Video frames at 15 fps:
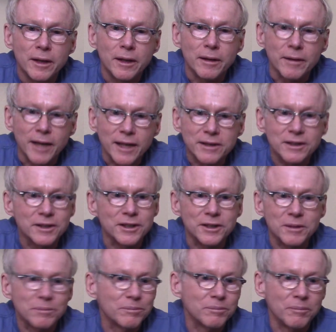that's
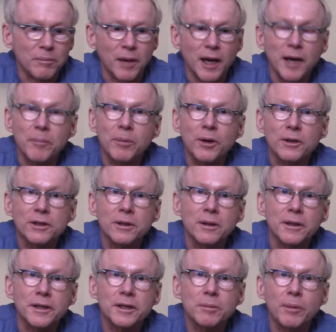just my personal
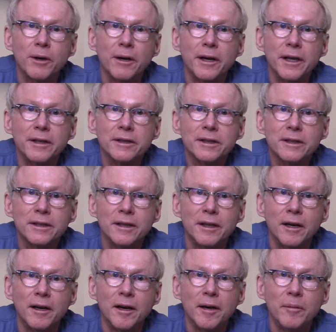experience,
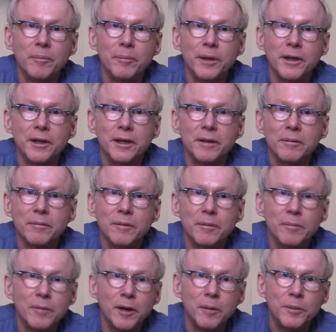being
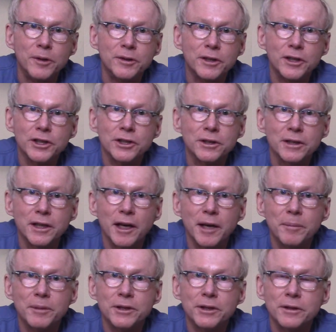a musician
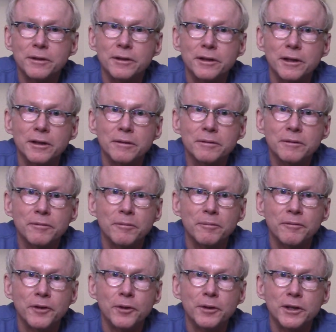type, as you can see from a
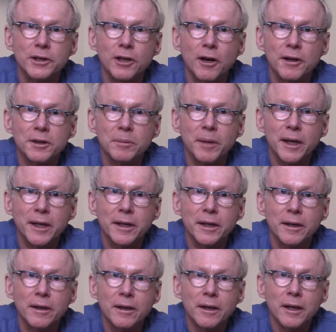few guitars back
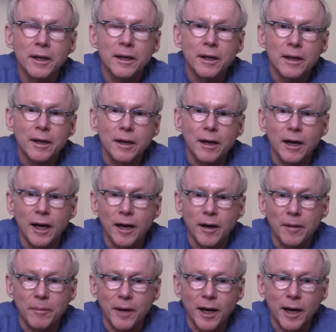here.
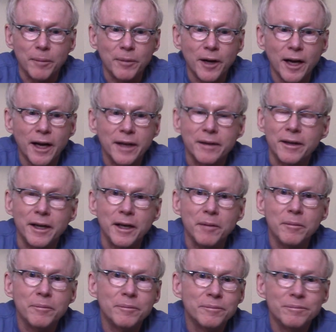I'm not
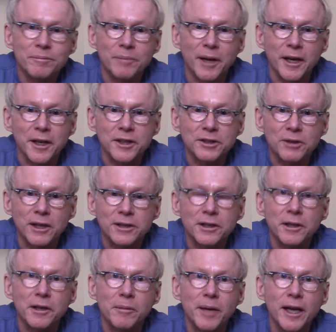by any stretch of
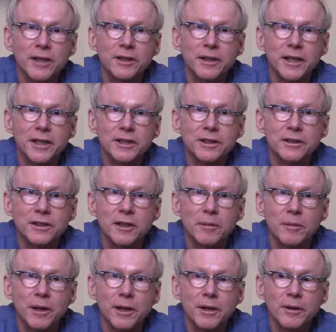the imagination
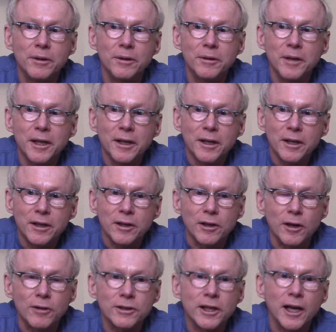somebody who
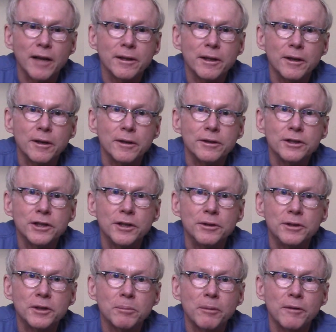goes out there and
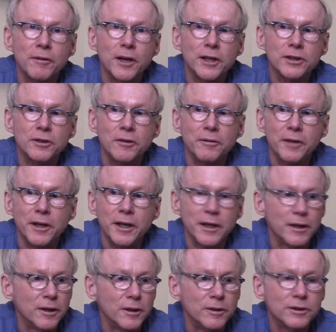shoots professional
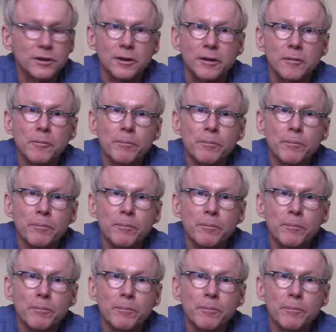videos or